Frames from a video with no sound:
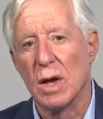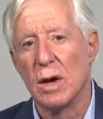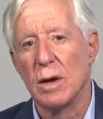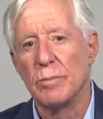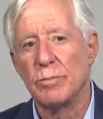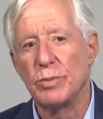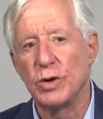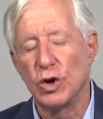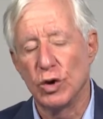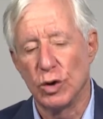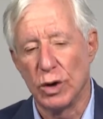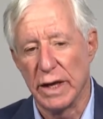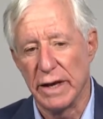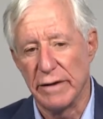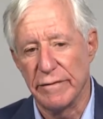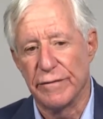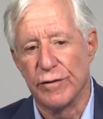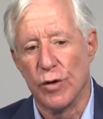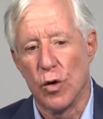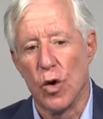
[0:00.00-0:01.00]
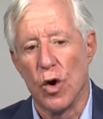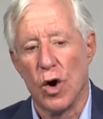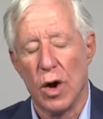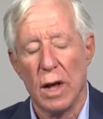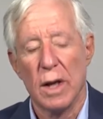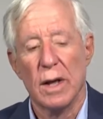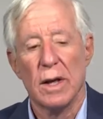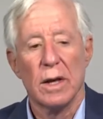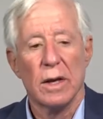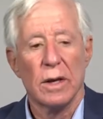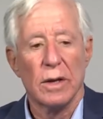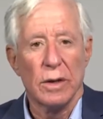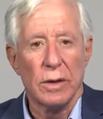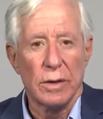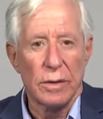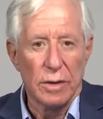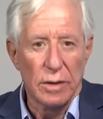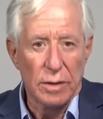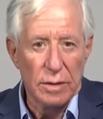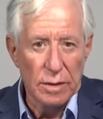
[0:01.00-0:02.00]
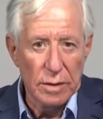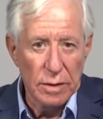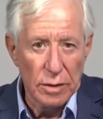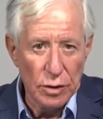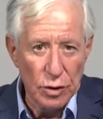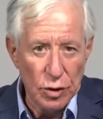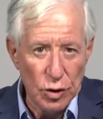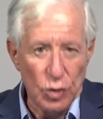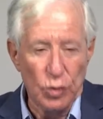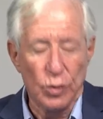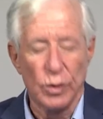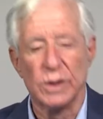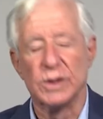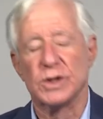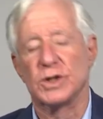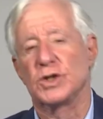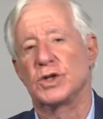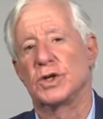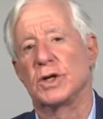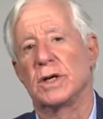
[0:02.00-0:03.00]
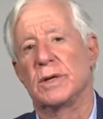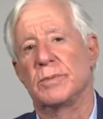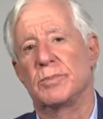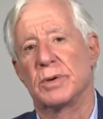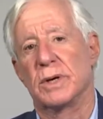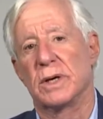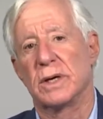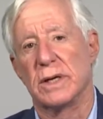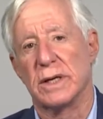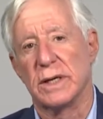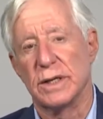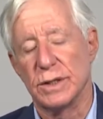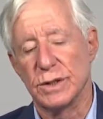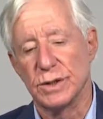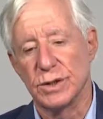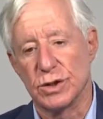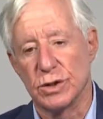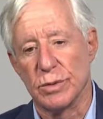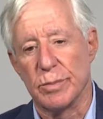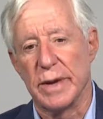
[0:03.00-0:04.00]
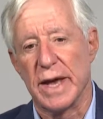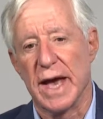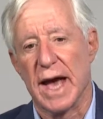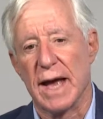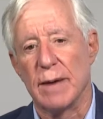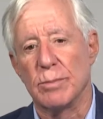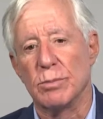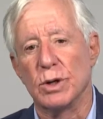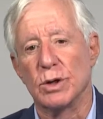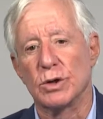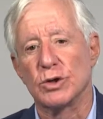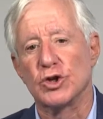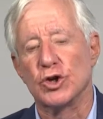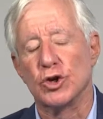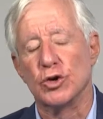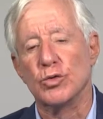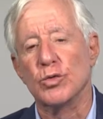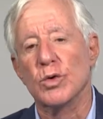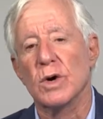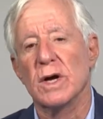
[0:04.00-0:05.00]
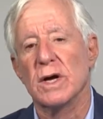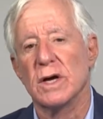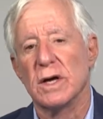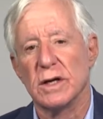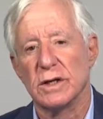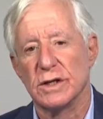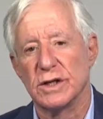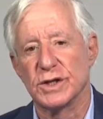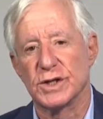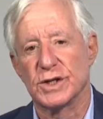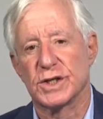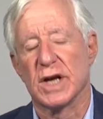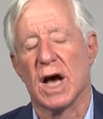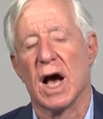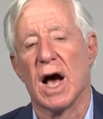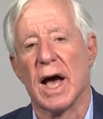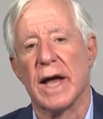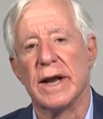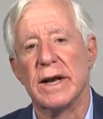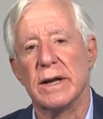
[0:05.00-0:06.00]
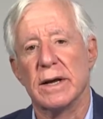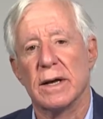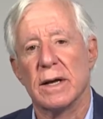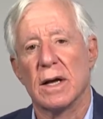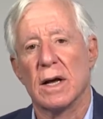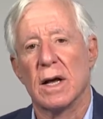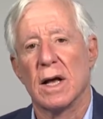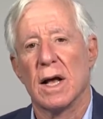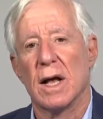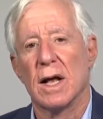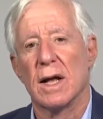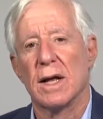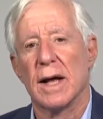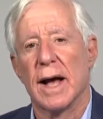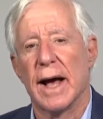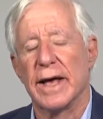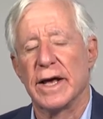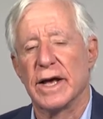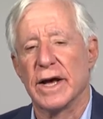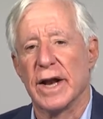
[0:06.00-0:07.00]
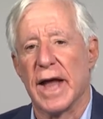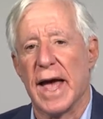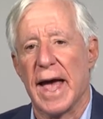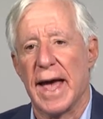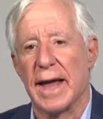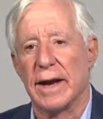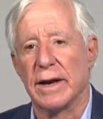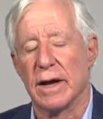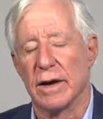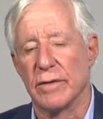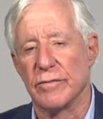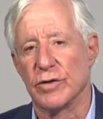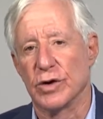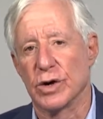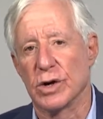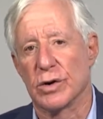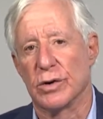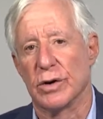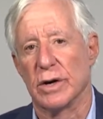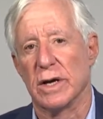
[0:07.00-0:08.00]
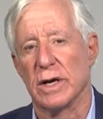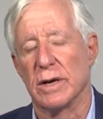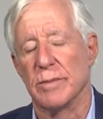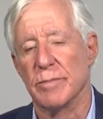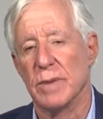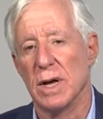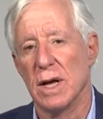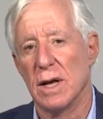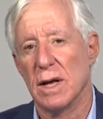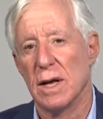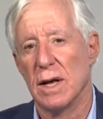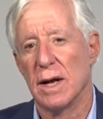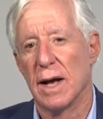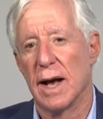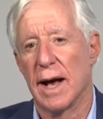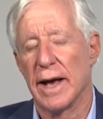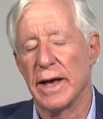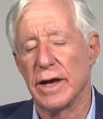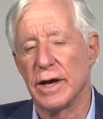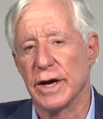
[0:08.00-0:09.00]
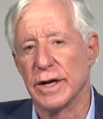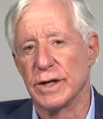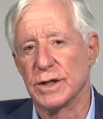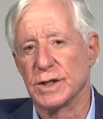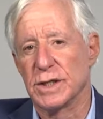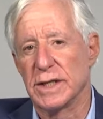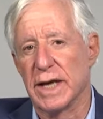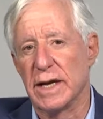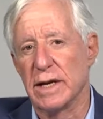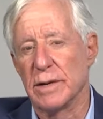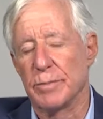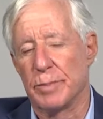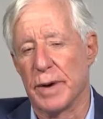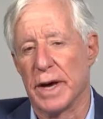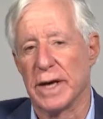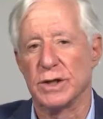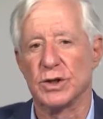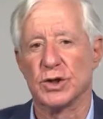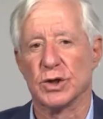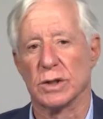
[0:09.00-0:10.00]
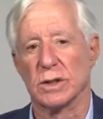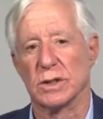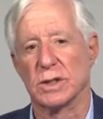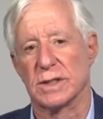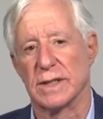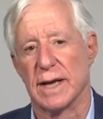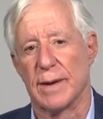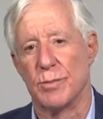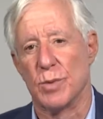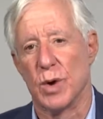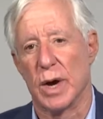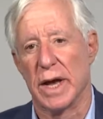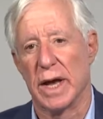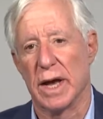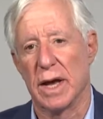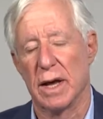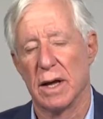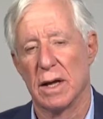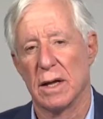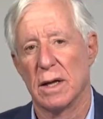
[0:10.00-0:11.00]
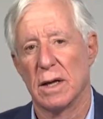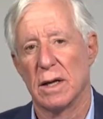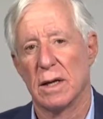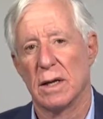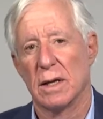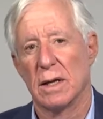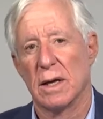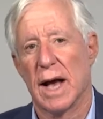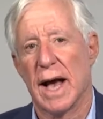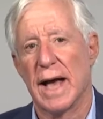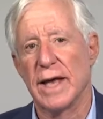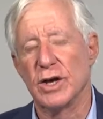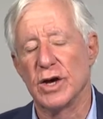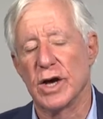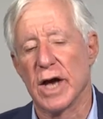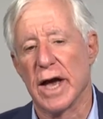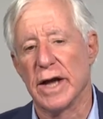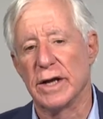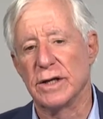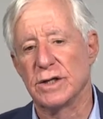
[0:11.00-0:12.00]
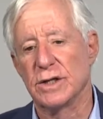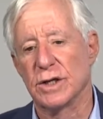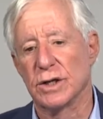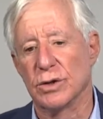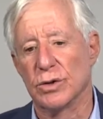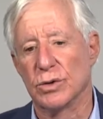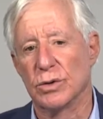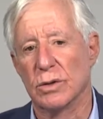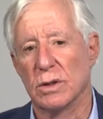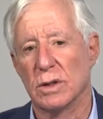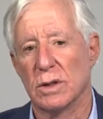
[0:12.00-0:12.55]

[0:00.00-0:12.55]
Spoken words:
purely for you as GPs to be able to decide, are you going to hand over a cream? Are you going to send a patient somewhere? Are you going to